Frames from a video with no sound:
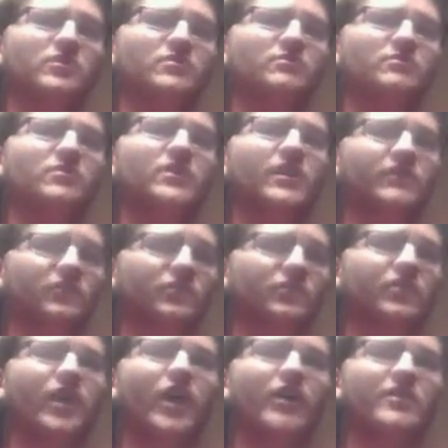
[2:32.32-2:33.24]
believe it or
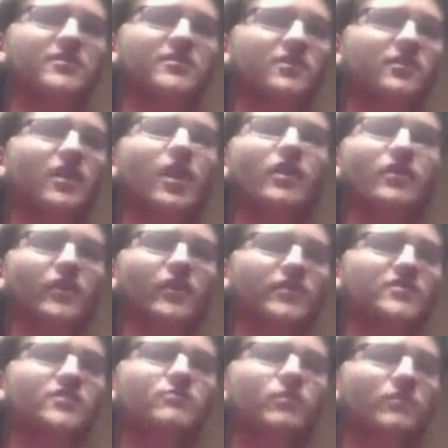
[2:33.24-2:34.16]
not, is a lot
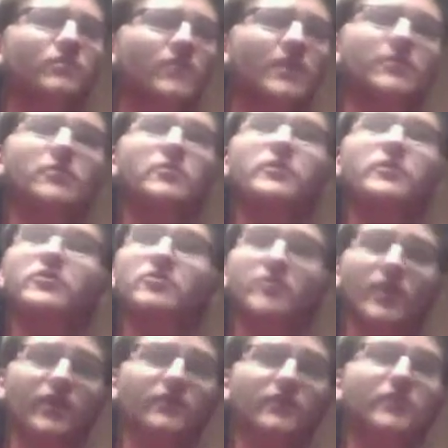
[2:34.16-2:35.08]
less than what people were
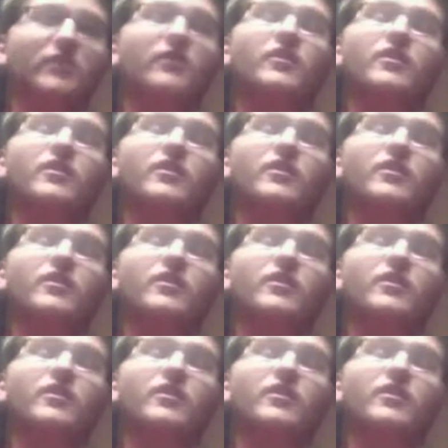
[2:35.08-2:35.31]
expecting.